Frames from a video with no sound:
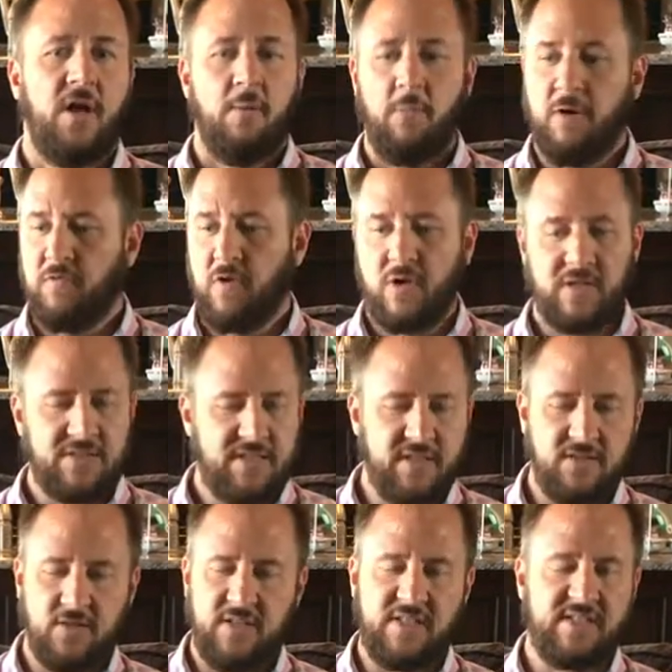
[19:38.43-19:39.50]
But if you
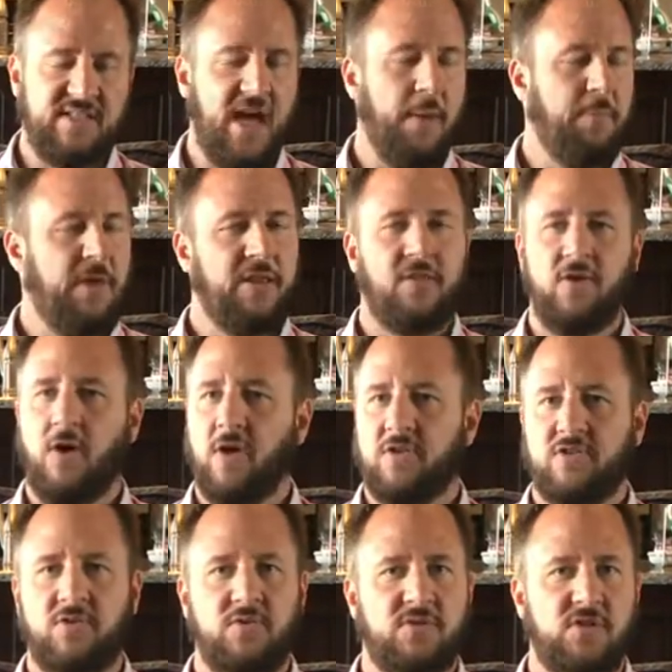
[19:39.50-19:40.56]
consistently stop petting the dog as
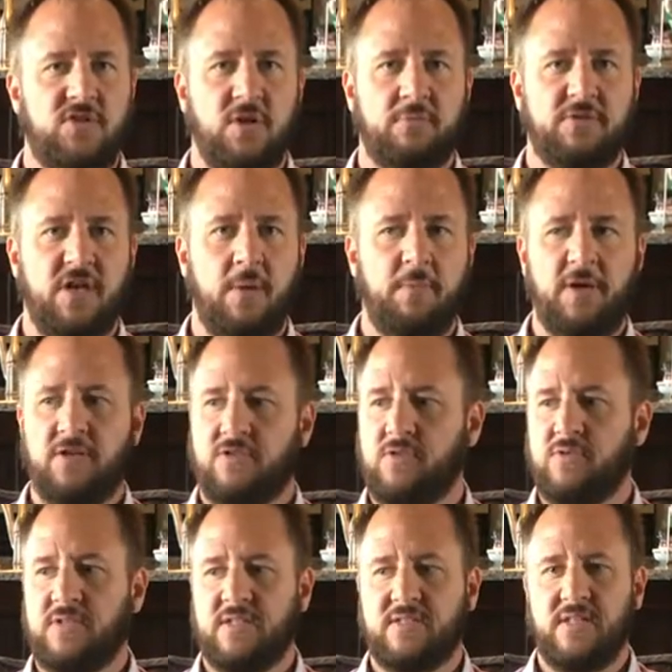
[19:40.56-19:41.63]
soon as it jumps up and as
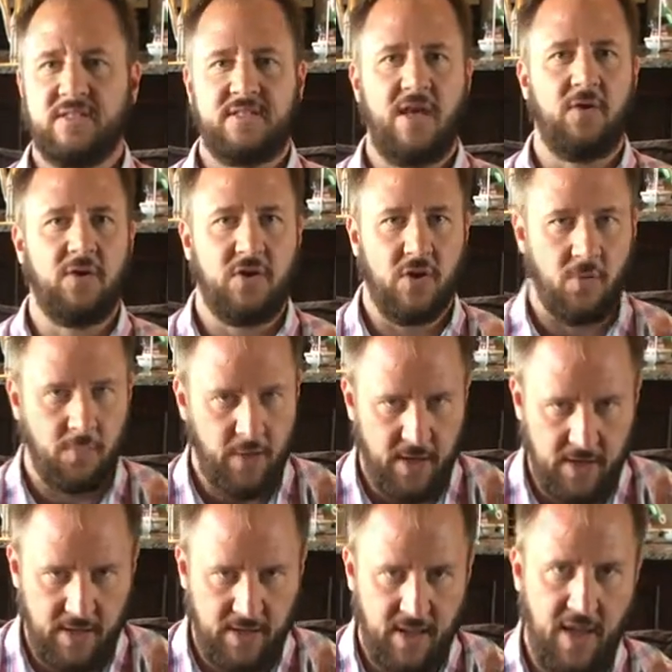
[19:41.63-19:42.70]
soon as it sits down, you go pet
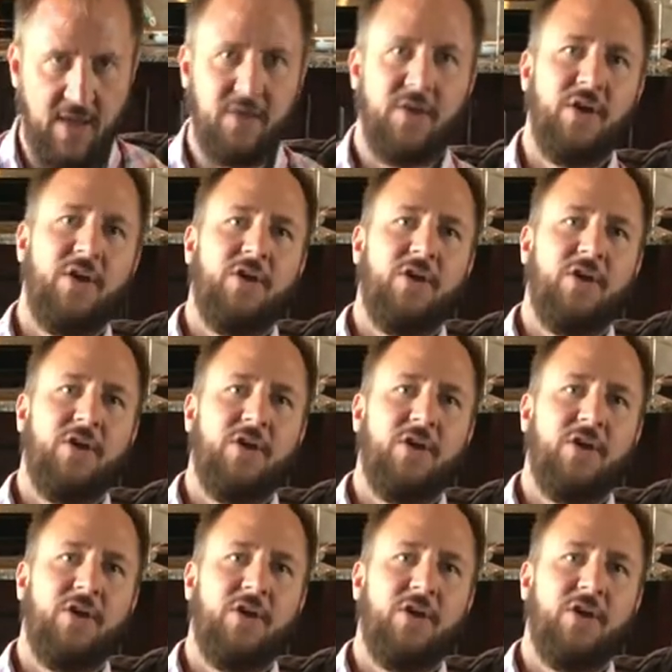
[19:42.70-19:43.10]
it again,